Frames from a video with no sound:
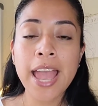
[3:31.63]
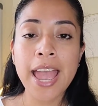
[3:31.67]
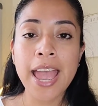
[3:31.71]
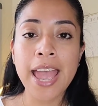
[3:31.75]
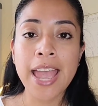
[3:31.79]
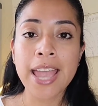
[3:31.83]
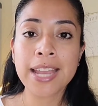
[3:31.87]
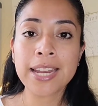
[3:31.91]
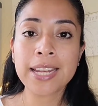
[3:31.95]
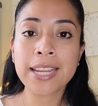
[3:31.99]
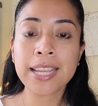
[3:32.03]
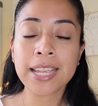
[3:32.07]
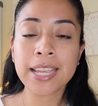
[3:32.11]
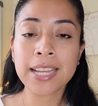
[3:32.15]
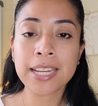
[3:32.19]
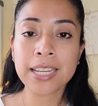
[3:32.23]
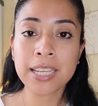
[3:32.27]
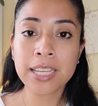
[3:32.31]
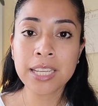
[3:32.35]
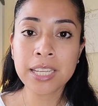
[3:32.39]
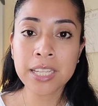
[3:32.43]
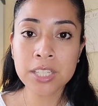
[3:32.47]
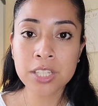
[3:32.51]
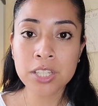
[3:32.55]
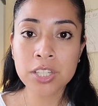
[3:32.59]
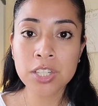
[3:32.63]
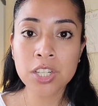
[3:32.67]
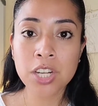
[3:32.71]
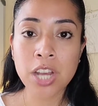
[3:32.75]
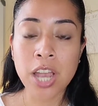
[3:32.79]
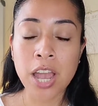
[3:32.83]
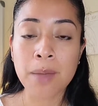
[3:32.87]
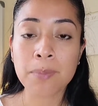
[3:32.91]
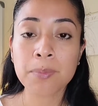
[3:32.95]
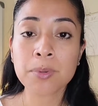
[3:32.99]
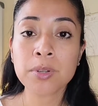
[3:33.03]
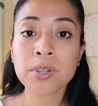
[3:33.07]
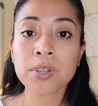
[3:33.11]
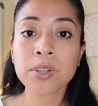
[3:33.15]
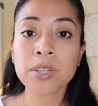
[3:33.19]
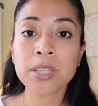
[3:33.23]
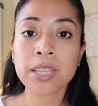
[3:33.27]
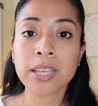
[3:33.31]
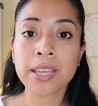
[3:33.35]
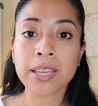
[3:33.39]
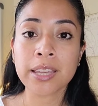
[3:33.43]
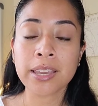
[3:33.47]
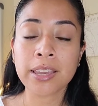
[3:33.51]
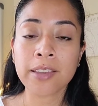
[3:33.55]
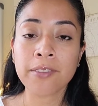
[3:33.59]
and in each chapter
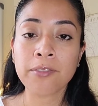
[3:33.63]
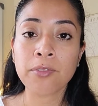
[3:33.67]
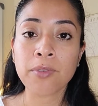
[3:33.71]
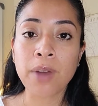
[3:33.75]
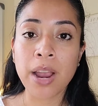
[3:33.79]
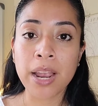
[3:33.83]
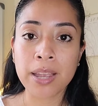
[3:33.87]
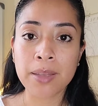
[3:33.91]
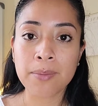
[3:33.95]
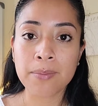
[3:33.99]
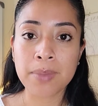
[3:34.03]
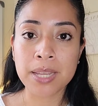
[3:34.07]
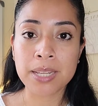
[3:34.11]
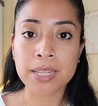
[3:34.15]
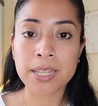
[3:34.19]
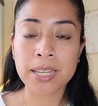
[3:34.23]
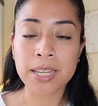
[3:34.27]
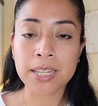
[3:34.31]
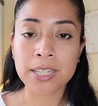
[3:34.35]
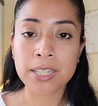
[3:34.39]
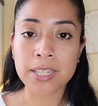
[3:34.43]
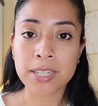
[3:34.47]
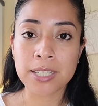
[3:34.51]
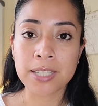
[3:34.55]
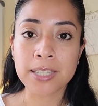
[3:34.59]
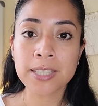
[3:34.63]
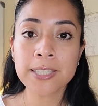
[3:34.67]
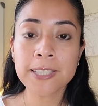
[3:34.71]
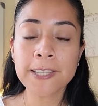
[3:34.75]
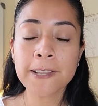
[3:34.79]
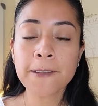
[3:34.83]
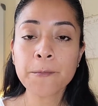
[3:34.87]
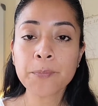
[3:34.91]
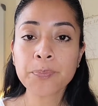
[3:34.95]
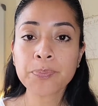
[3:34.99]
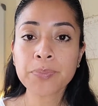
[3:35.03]
they give recommendations.